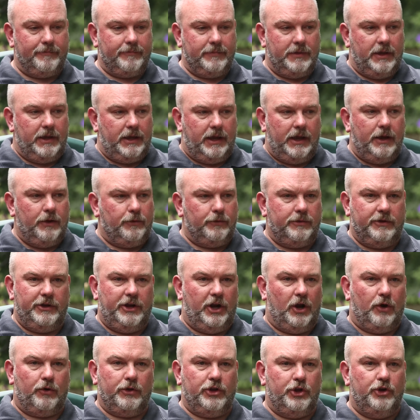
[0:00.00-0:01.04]

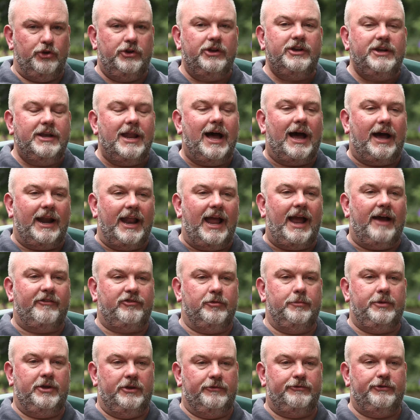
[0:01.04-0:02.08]
You did not have
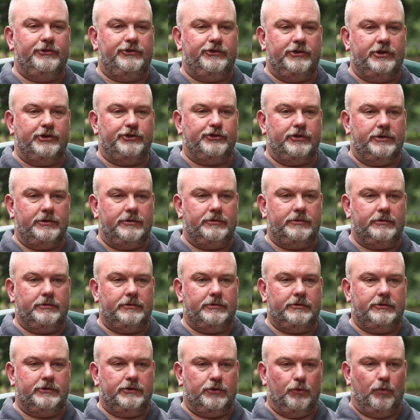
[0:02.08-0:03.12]
to be a physician
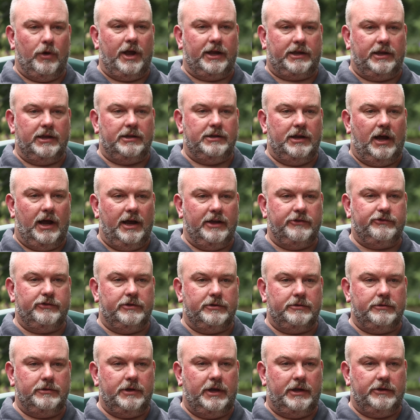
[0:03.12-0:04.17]
to recognize
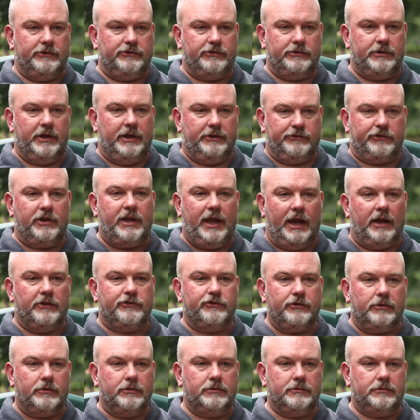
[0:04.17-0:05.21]
it as
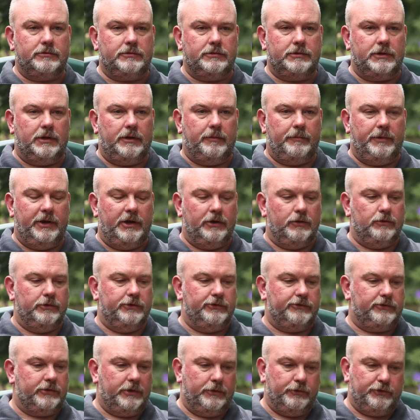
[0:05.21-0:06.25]
cancer. I mean, it
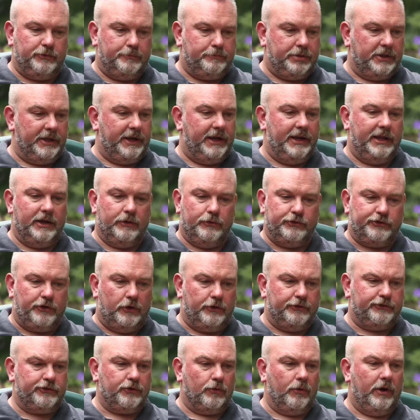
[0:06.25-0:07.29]
was bleeding, it was
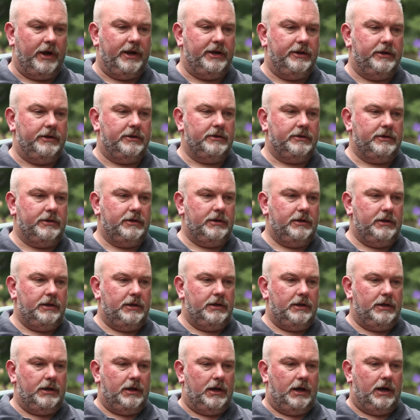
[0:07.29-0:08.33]
ulcerated.
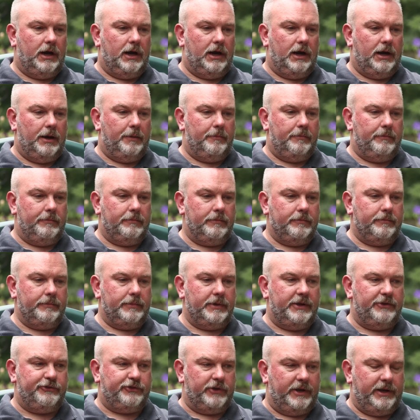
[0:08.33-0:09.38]

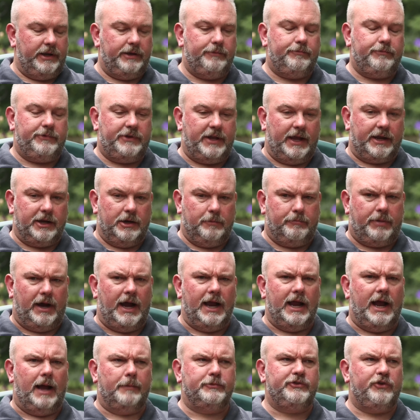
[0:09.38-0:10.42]
He said he'd taken a
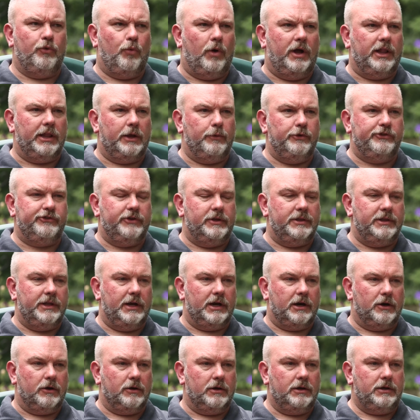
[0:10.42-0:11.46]
biopsy while he was in
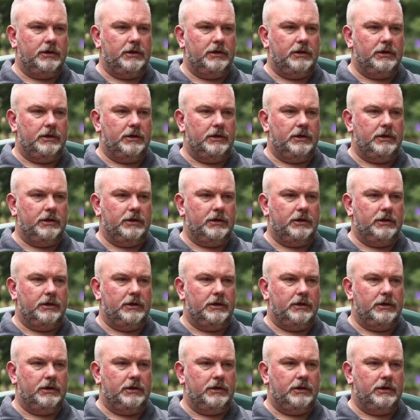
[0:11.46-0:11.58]
there.